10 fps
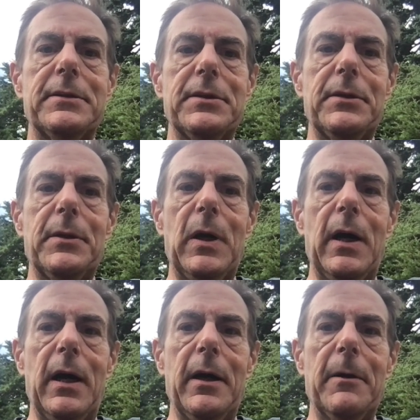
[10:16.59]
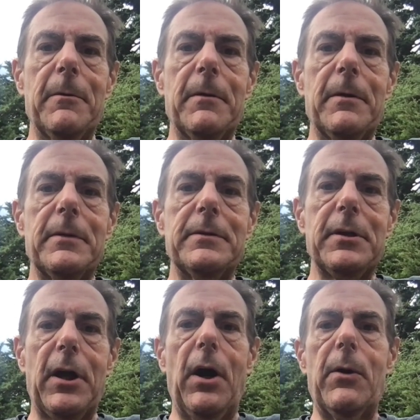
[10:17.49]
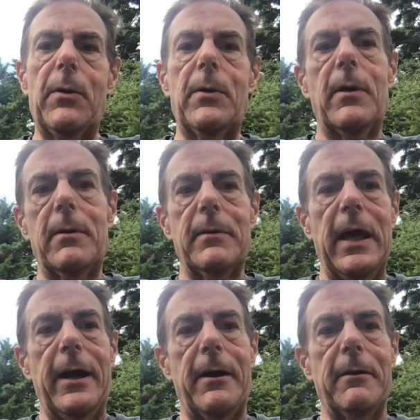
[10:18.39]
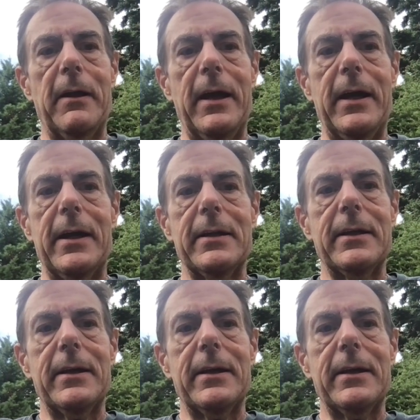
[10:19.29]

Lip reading: to go down, and